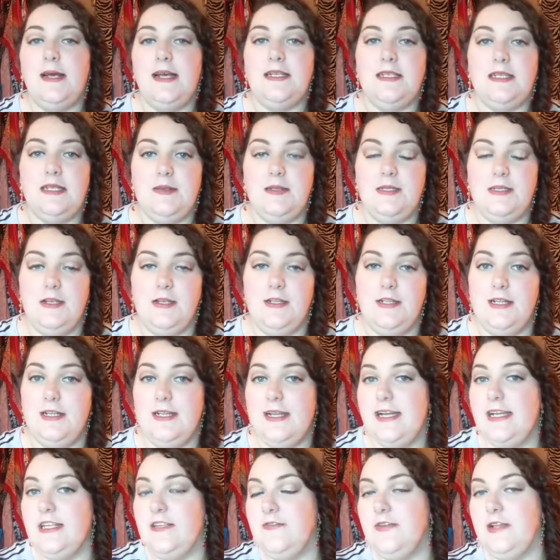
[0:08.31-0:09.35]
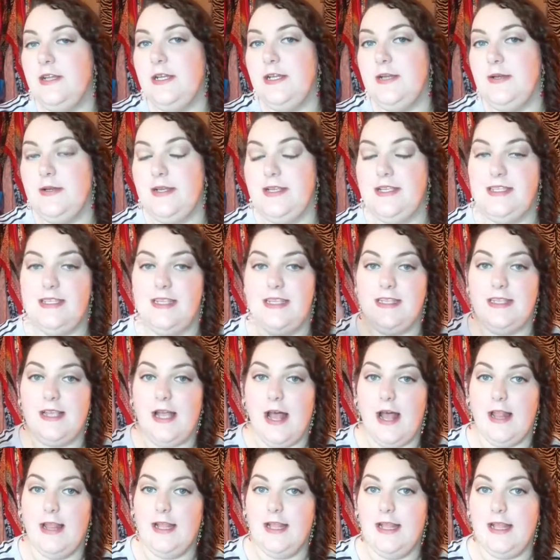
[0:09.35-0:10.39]
Austin. So today's video is this
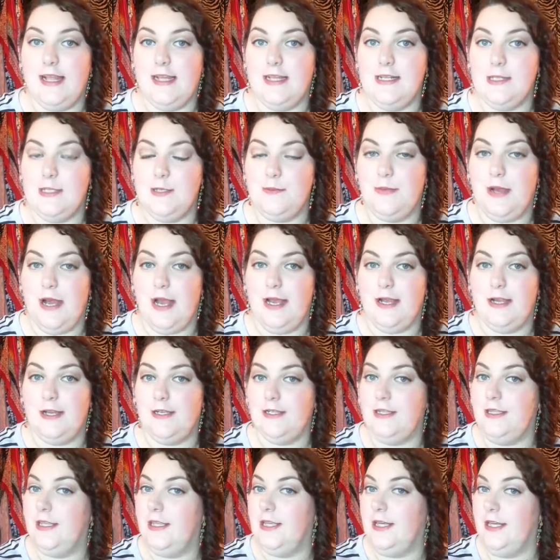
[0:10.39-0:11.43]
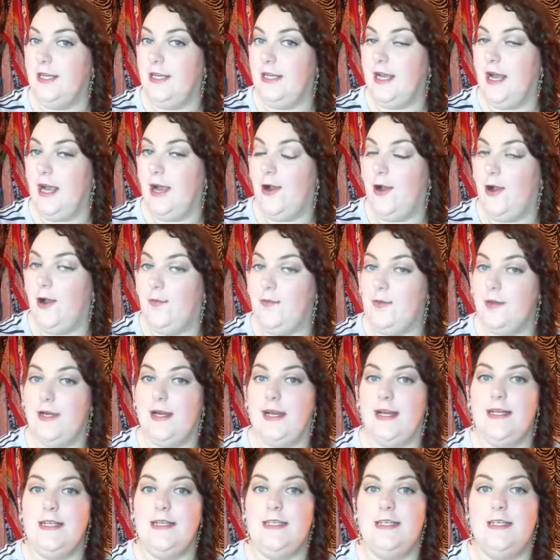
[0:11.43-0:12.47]
holiday inspired look. I hope you
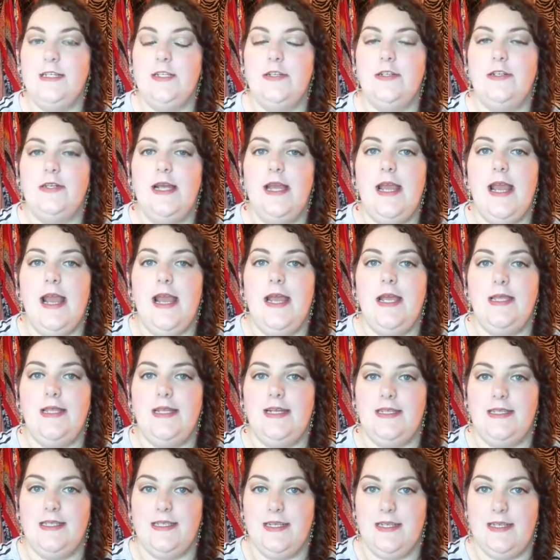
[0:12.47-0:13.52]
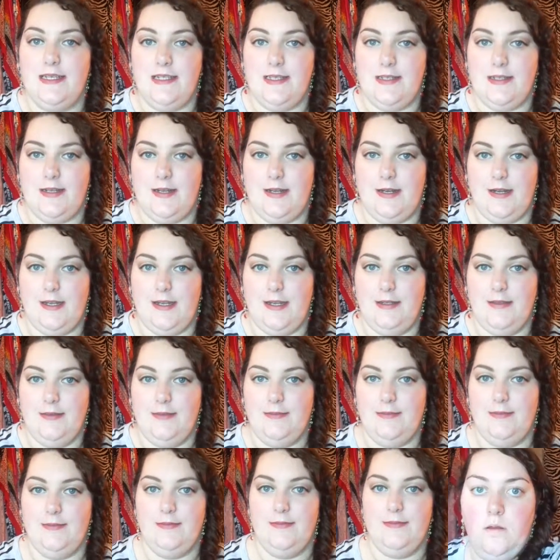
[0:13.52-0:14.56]
guys enjoy, and let's get started.
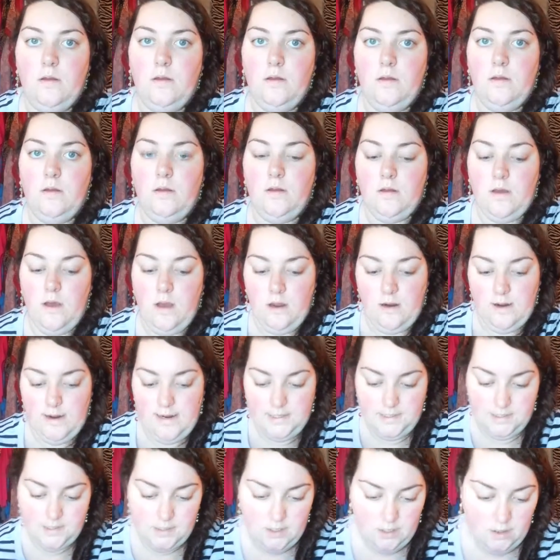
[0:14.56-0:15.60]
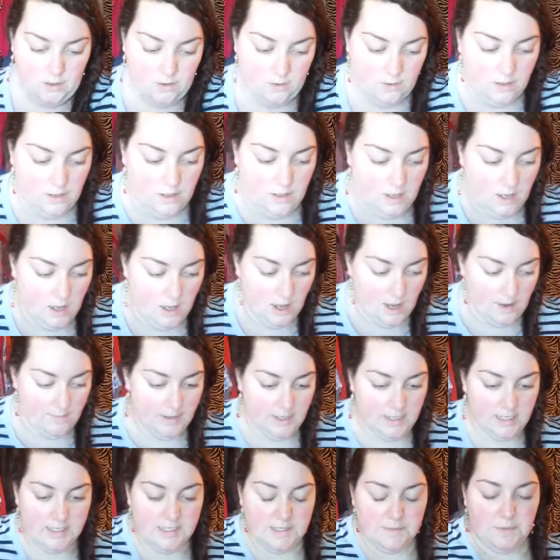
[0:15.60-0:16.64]
Alright, so I'm
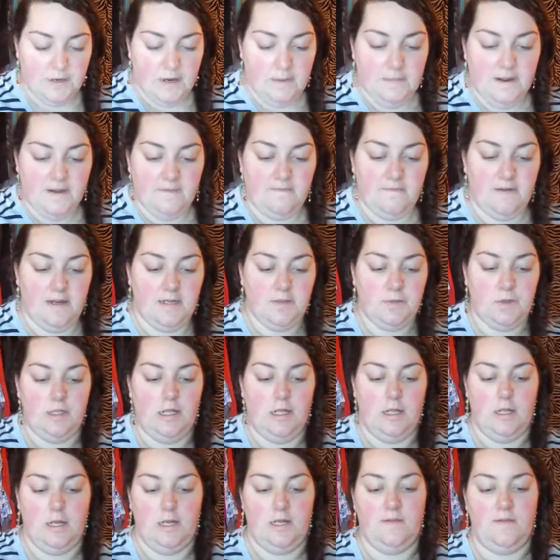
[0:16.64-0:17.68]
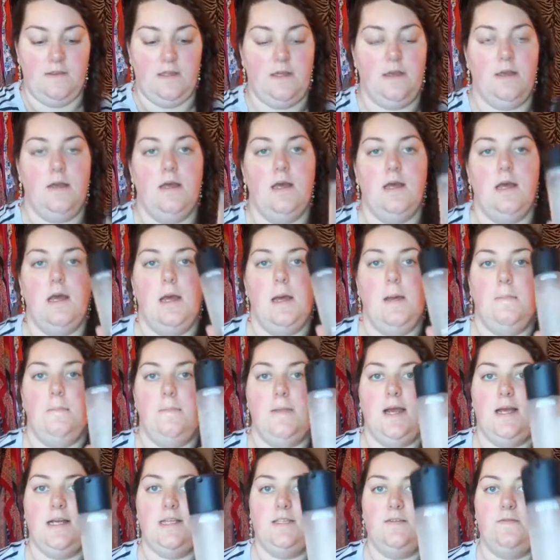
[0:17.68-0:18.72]
going to spray my face with a little of the Max